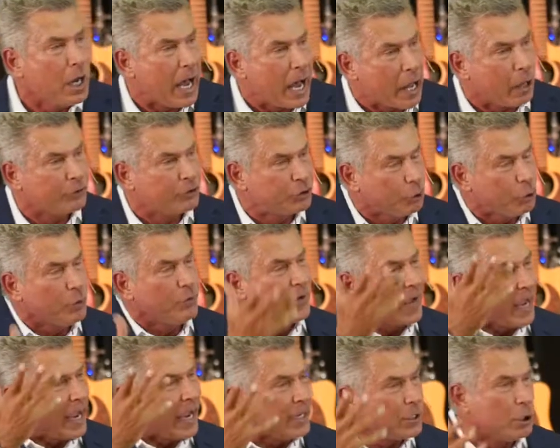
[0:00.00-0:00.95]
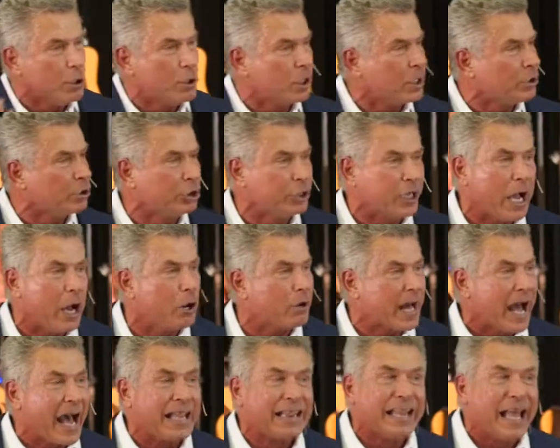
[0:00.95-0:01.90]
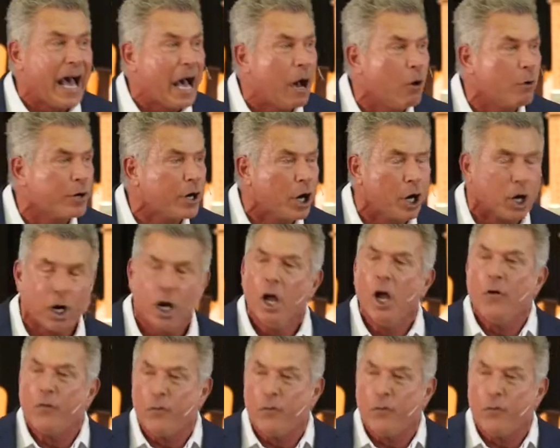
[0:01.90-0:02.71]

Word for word: Altuve, you can shout louder